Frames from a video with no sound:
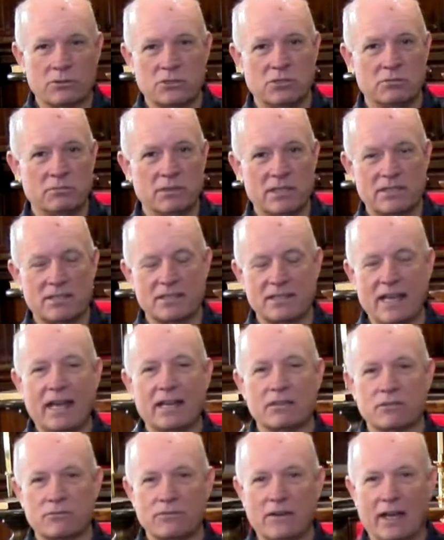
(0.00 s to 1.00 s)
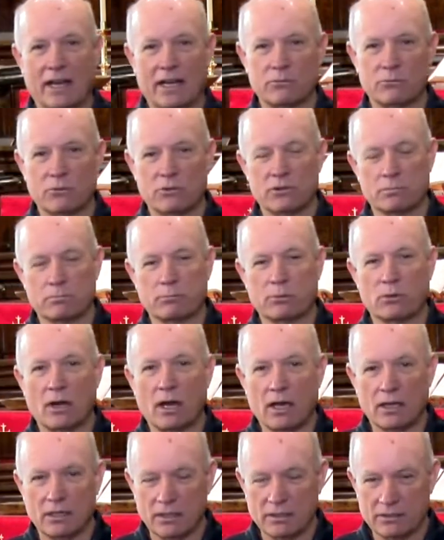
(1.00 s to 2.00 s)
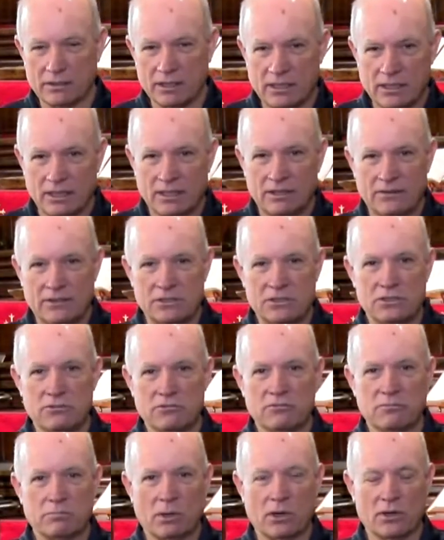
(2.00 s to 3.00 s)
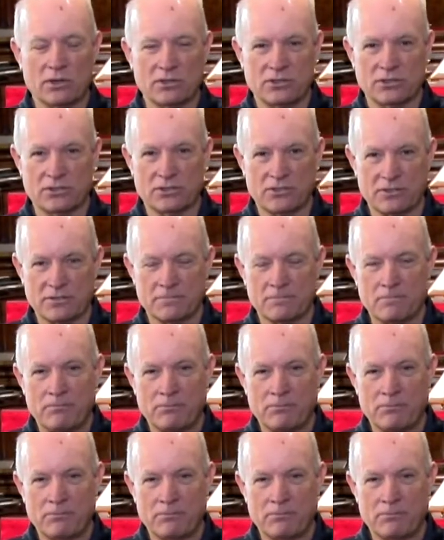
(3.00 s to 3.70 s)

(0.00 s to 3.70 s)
you to be satisfied with the product that you've purchased.